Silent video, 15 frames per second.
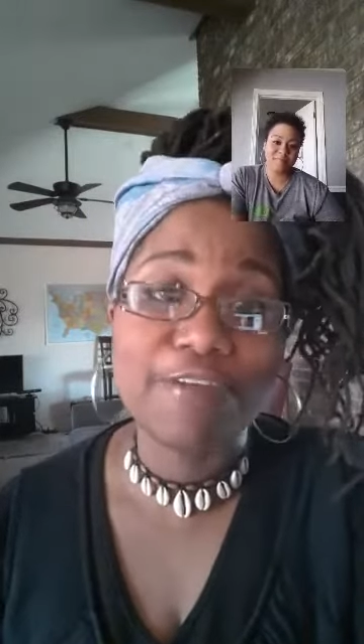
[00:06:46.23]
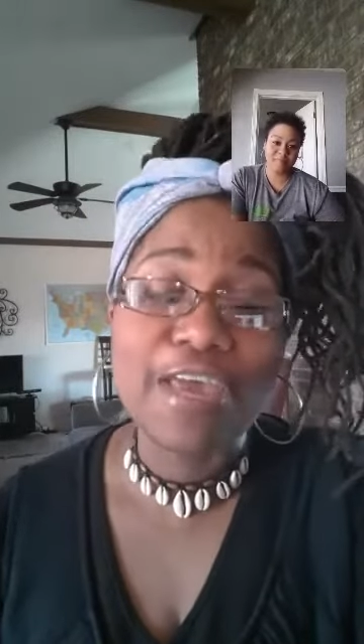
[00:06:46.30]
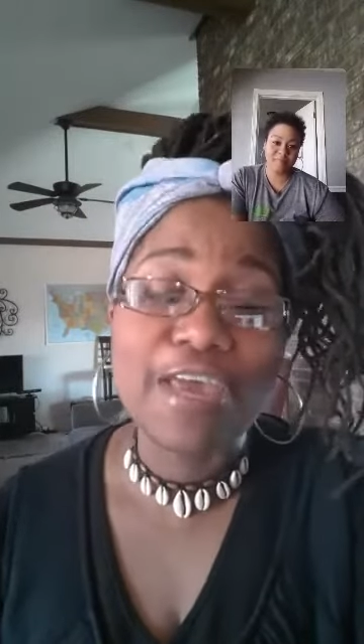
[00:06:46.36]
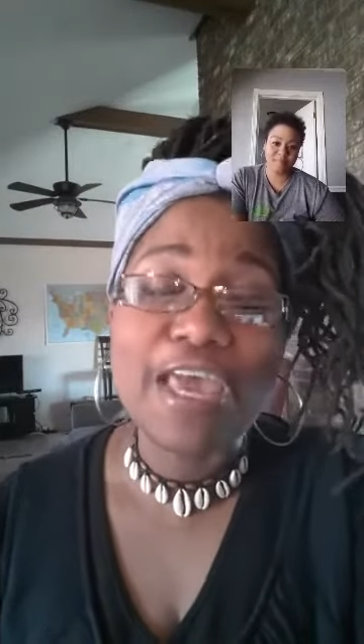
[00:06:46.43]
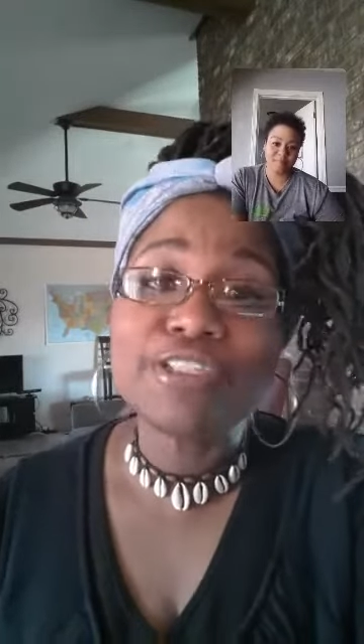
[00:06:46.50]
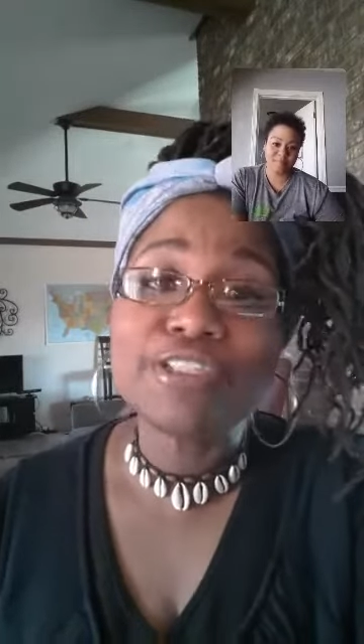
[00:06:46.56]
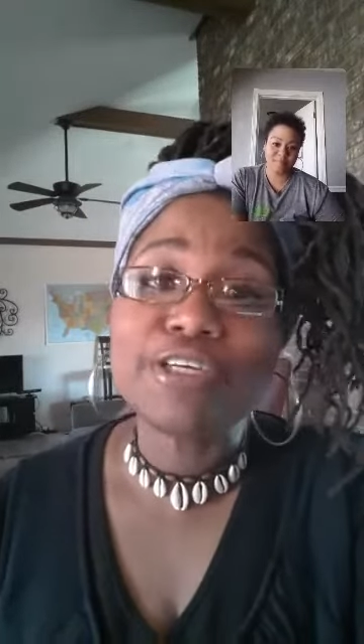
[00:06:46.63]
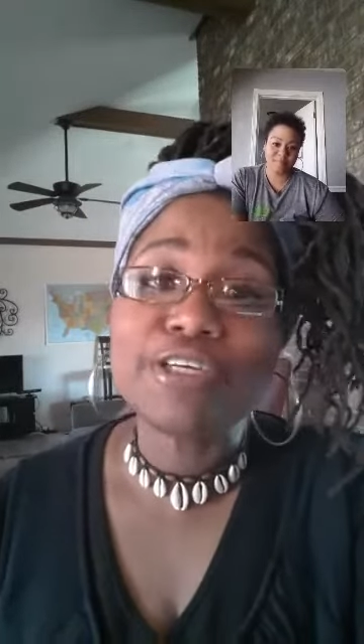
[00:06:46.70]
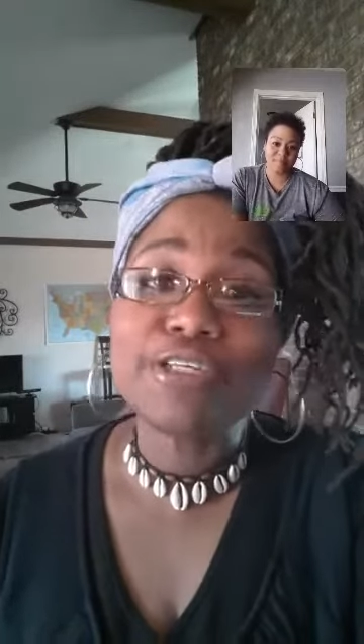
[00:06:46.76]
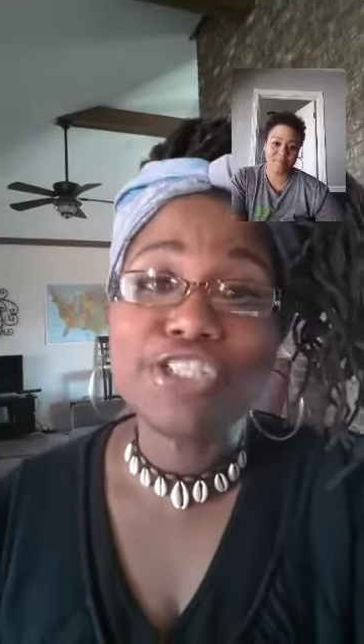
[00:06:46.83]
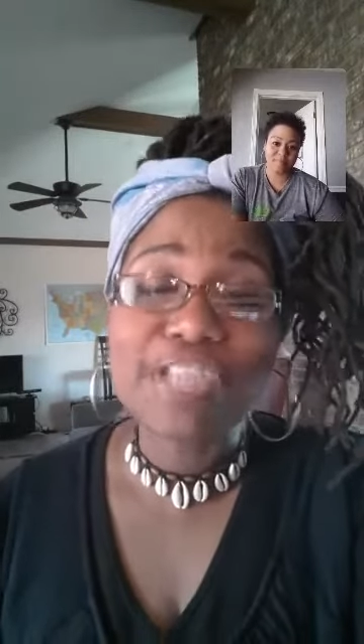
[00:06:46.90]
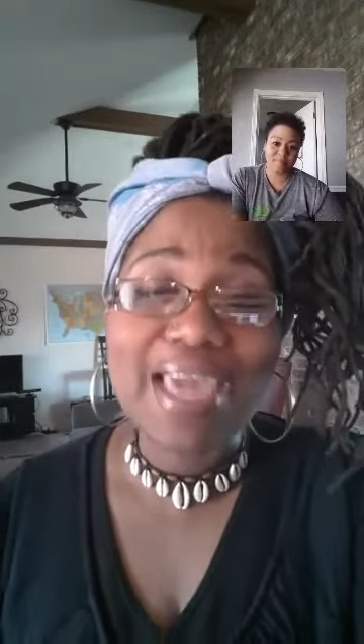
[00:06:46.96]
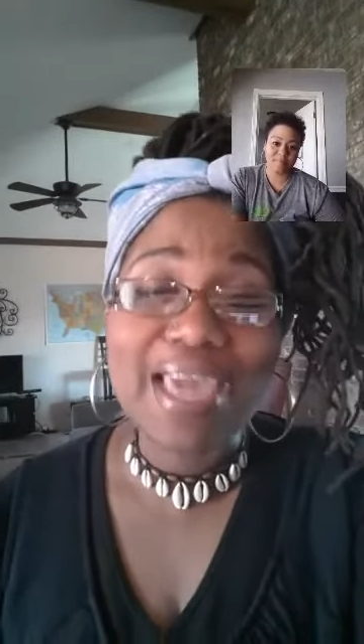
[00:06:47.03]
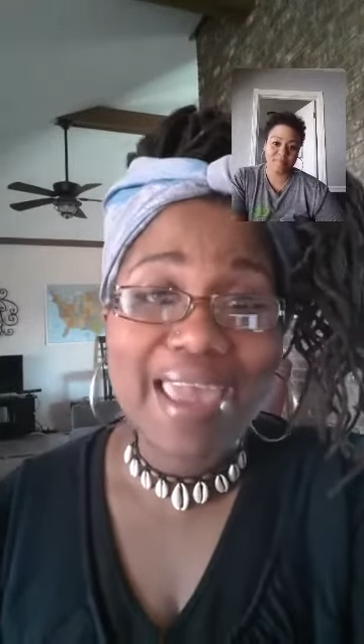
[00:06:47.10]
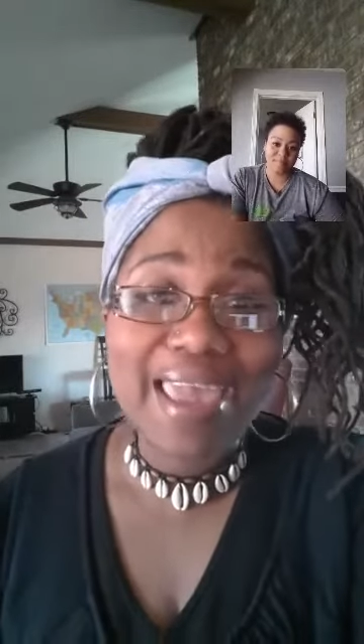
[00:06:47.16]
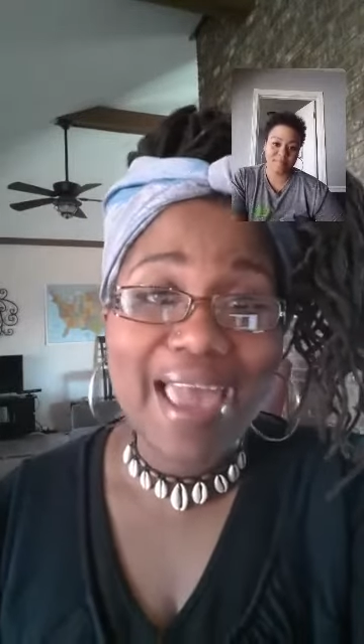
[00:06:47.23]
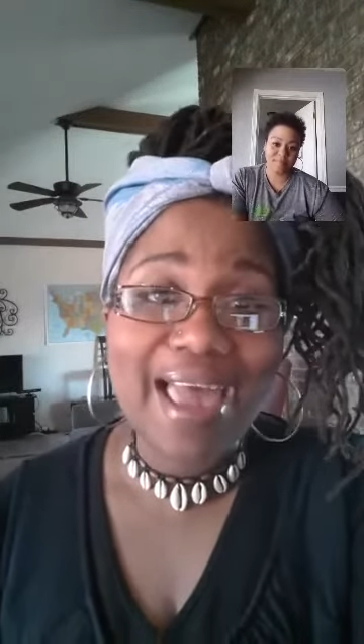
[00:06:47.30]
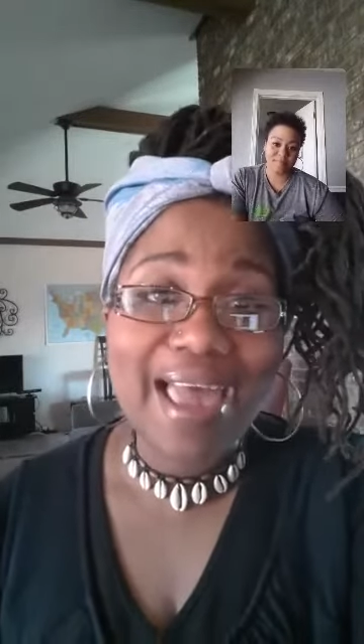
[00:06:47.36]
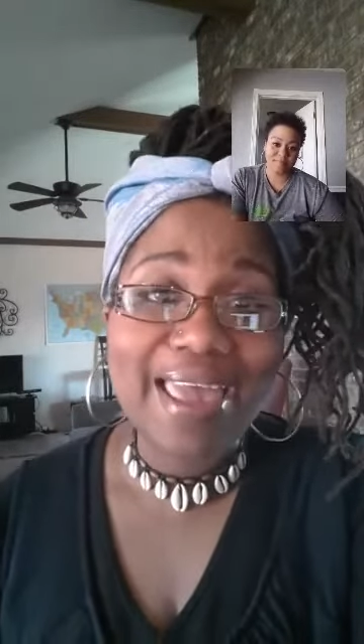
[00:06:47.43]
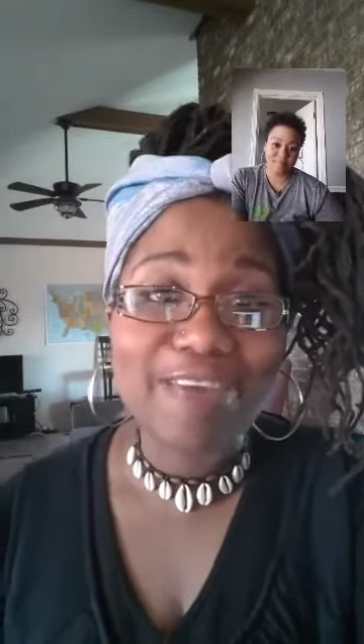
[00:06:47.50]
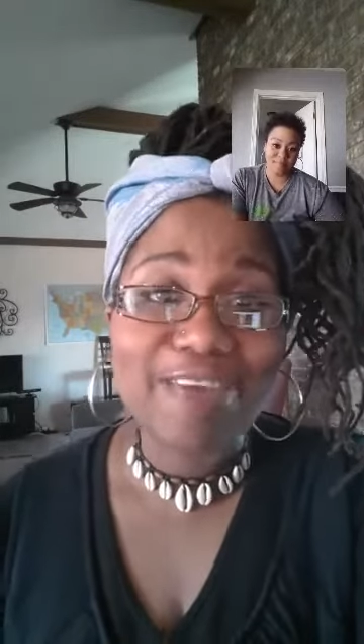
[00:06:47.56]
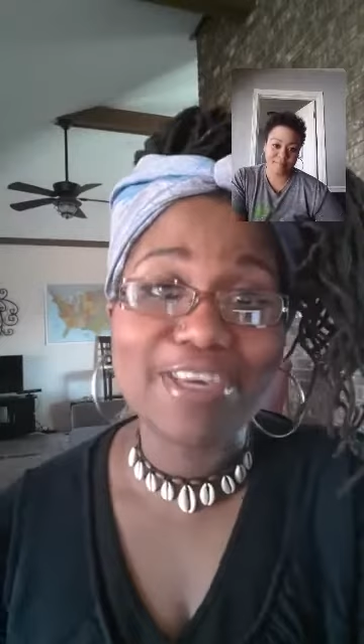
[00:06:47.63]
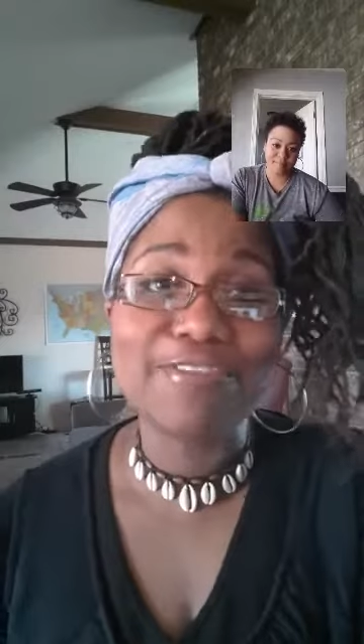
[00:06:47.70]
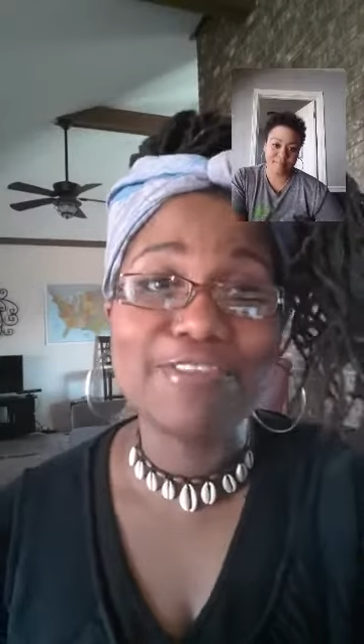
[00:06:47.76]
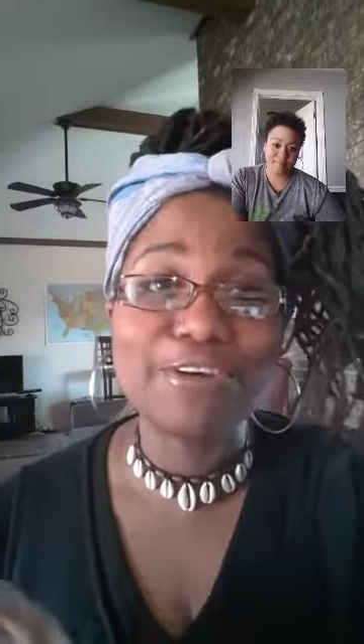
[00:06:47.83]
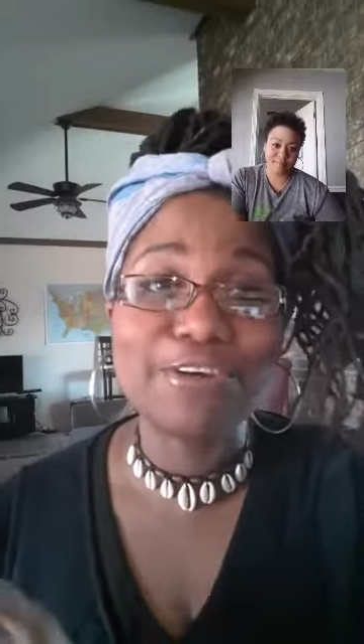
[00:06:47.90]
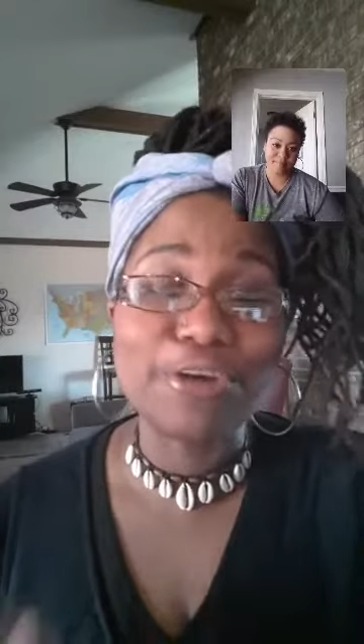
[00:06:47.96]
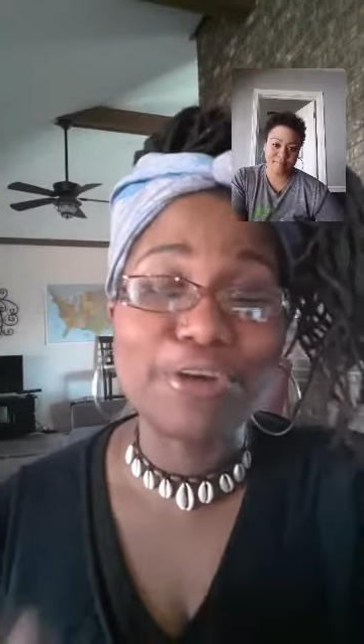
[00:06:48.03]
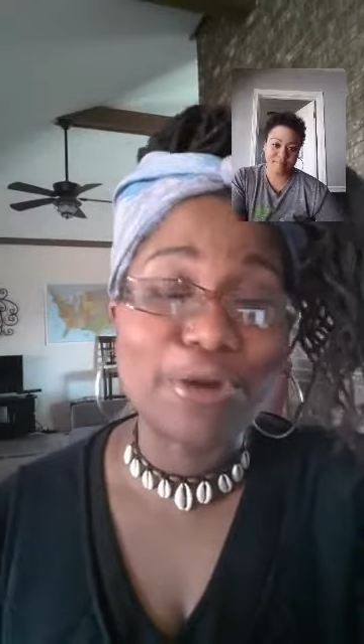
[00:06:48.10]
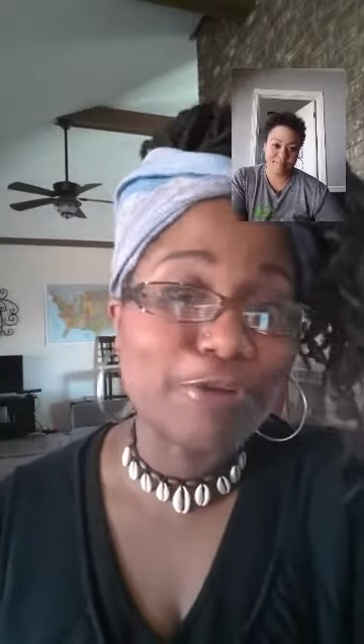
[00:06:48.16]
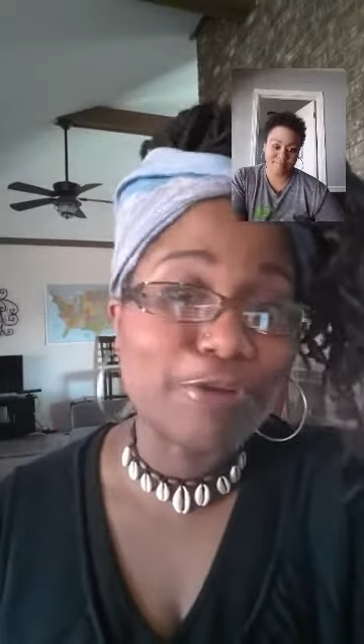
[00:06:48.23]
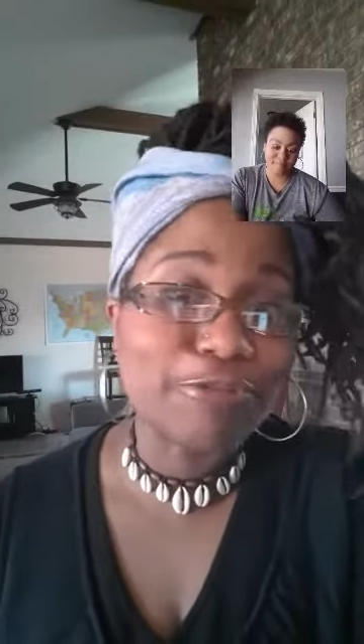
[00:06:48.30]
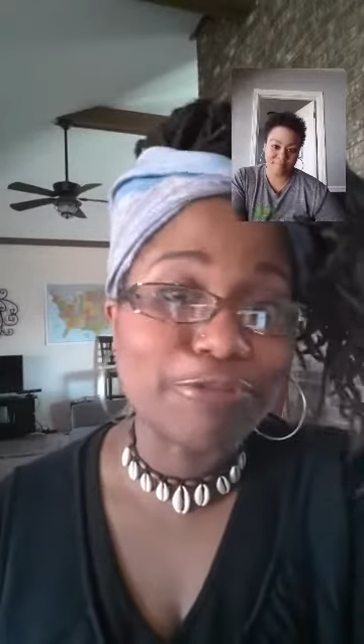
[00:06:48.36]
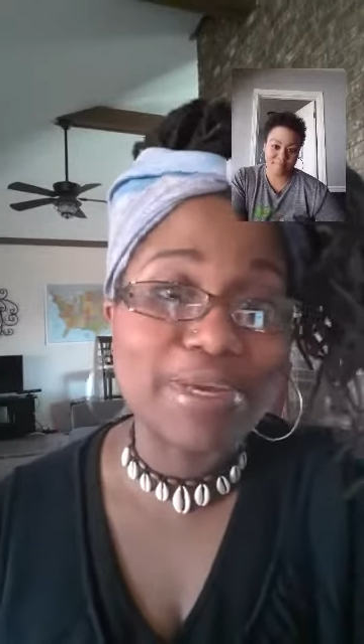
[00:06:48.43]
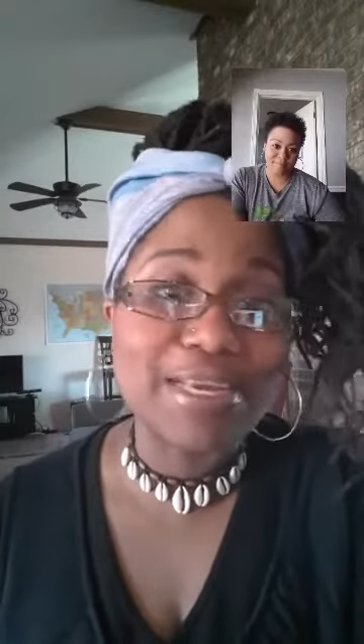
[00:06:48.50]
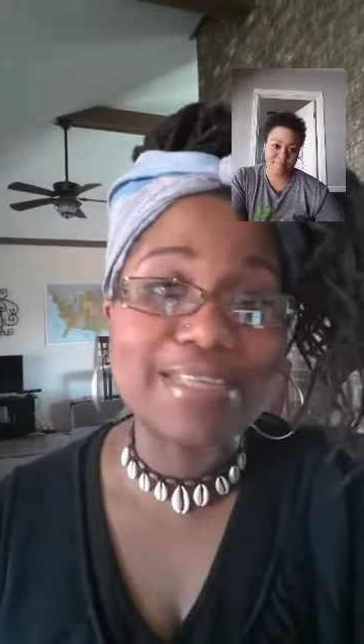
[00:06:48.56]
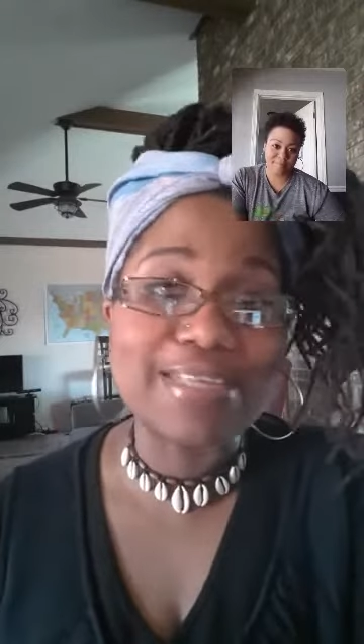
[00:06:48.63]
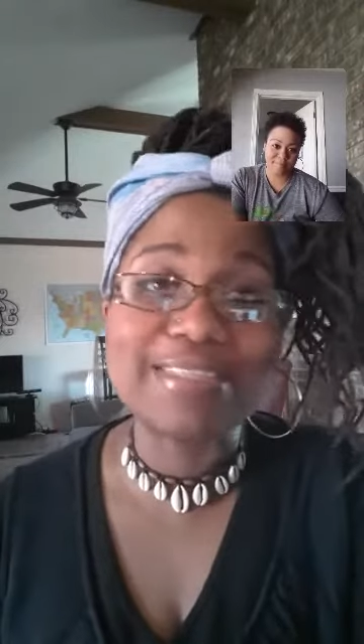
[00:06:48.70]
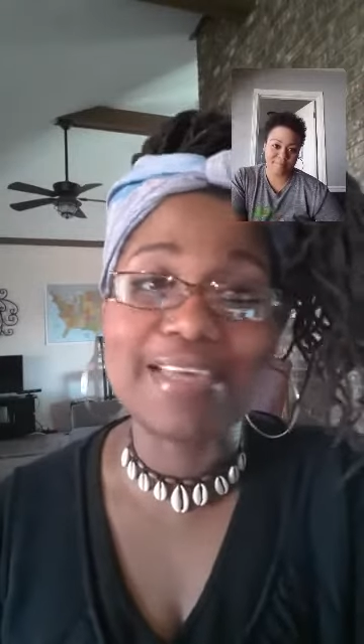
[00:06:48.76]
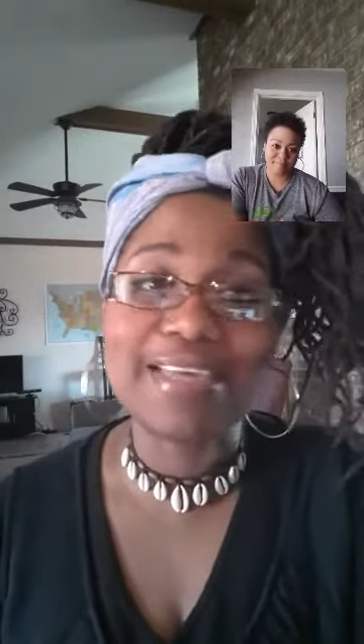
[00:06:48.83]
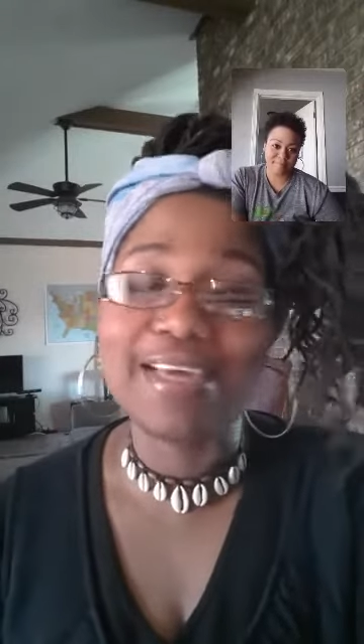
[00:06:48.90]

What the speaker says: So Shay, I have given the girlfriends